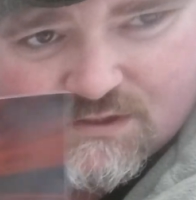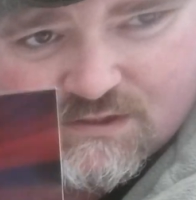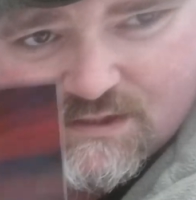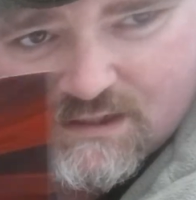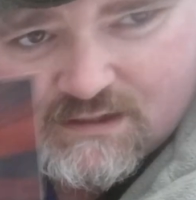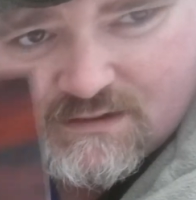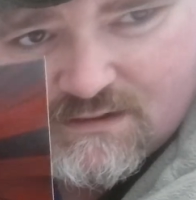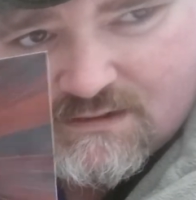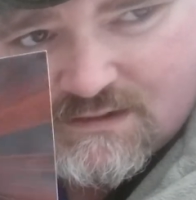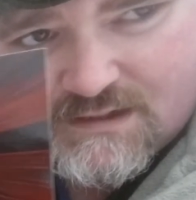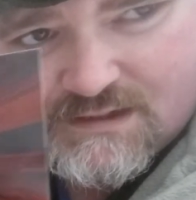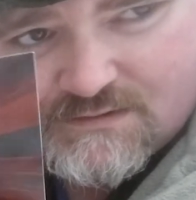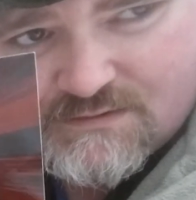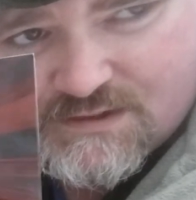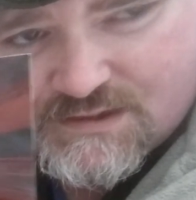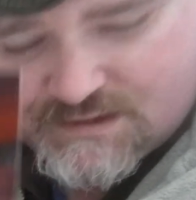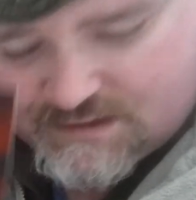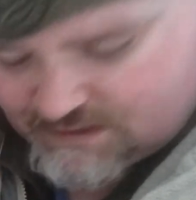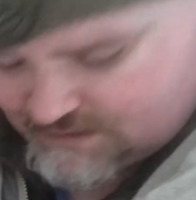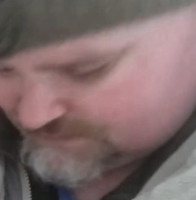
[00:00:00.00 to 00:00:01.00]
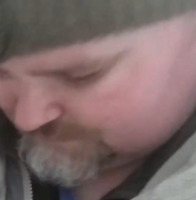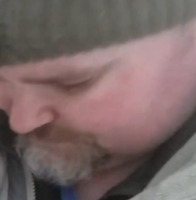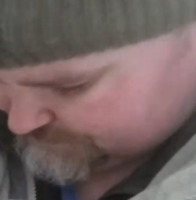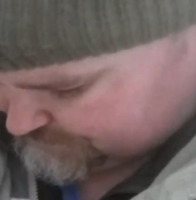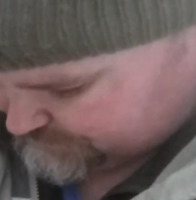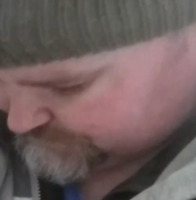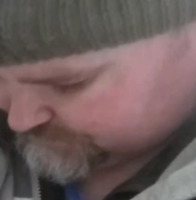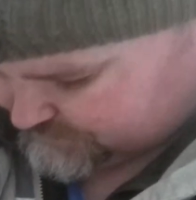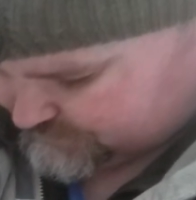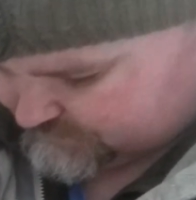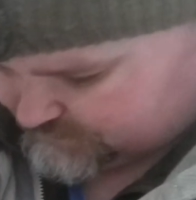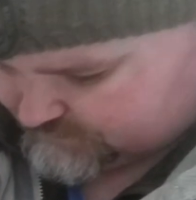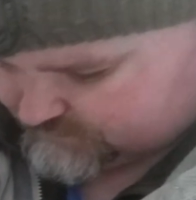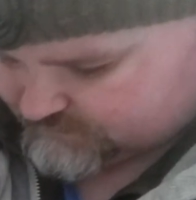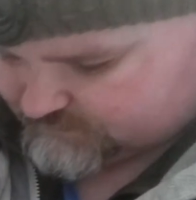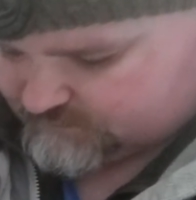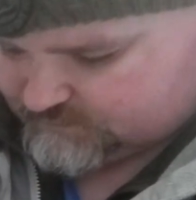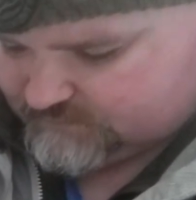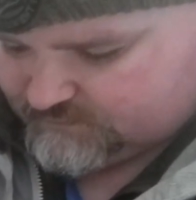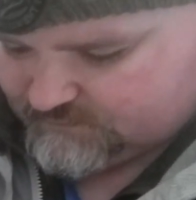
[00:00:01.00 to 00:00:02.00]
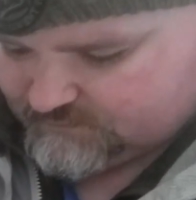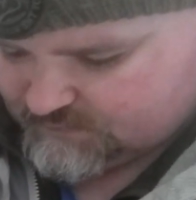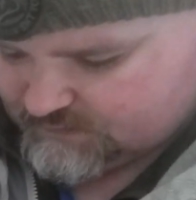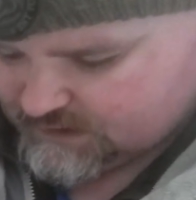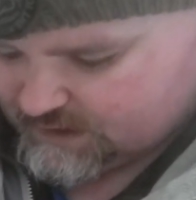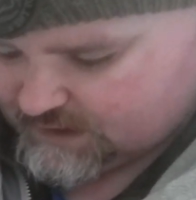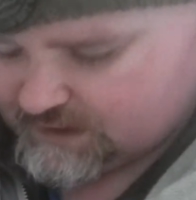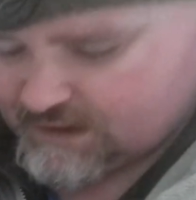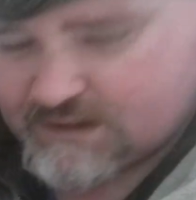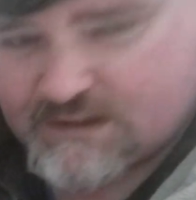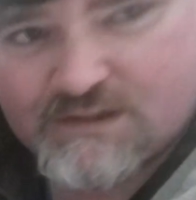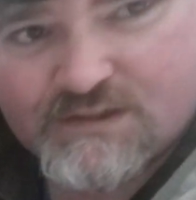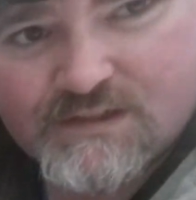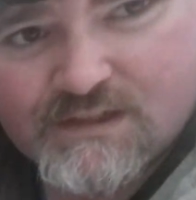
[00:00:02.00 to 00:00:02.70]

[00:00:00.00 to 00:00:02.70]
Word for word: sticker that I was sent and a